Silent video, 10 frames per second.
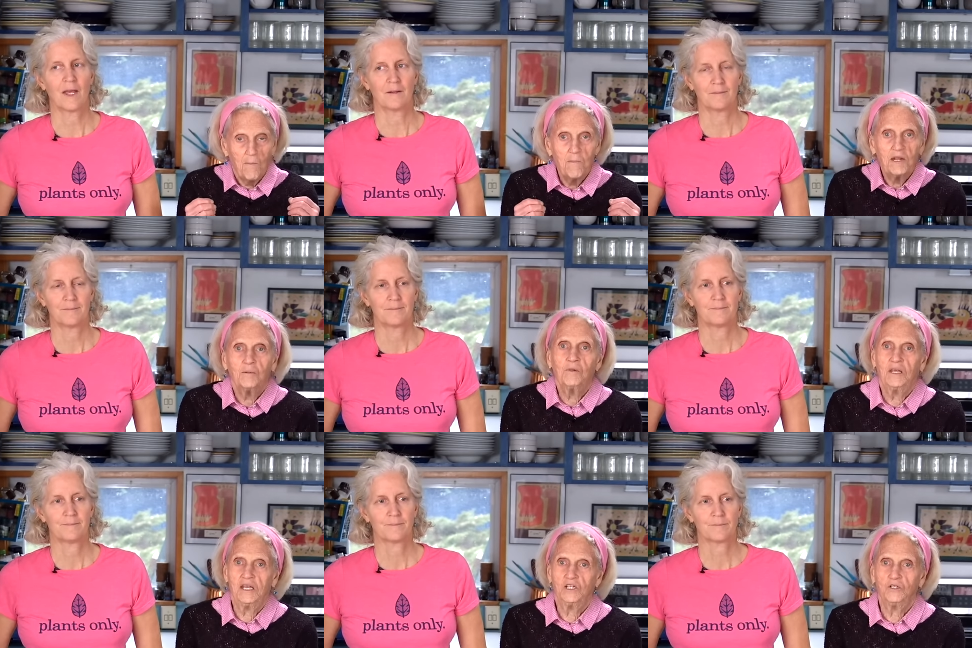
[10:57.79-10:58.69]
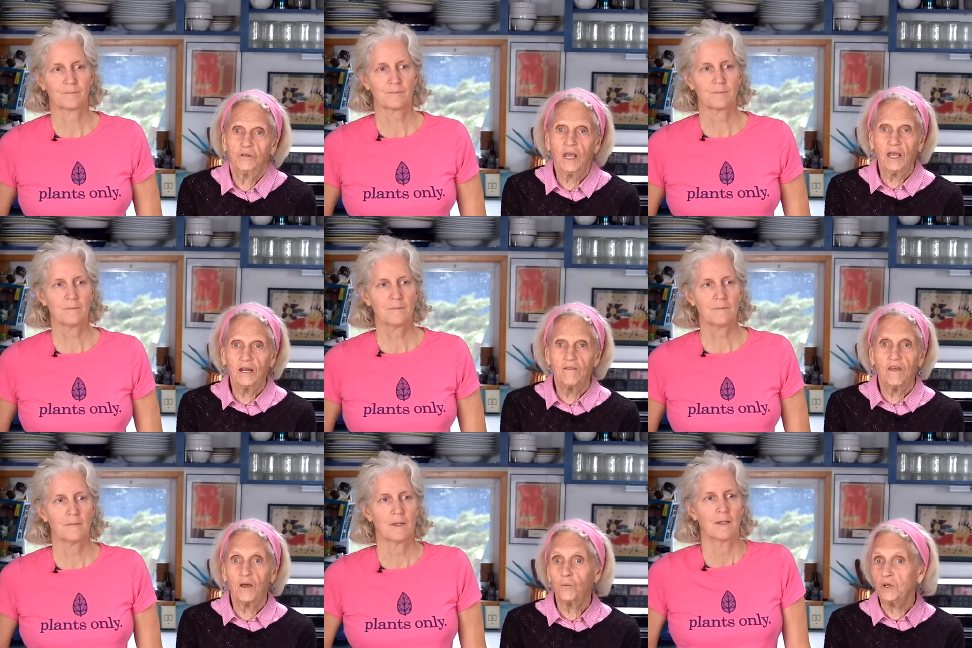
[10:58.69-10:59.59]
Speaker 1: minimally as you can in
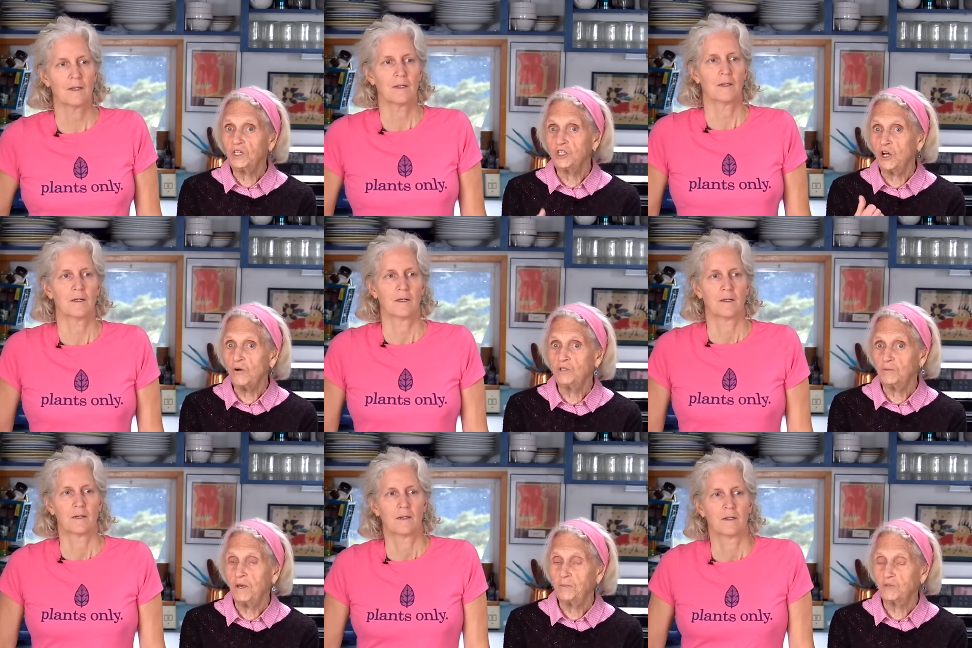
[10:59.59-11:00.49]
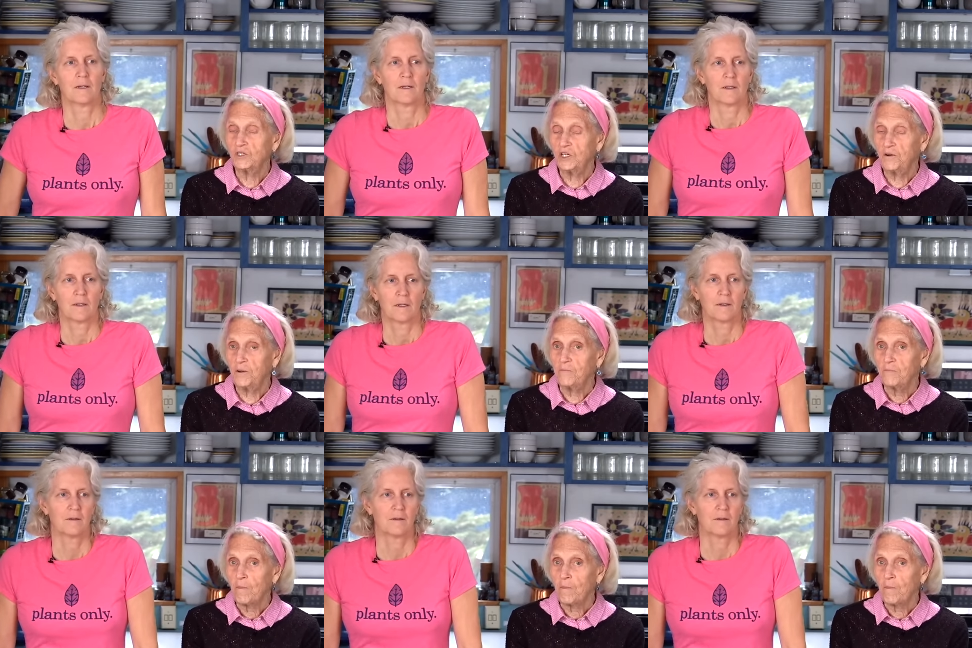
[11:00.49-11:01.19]
that we chose maple syrup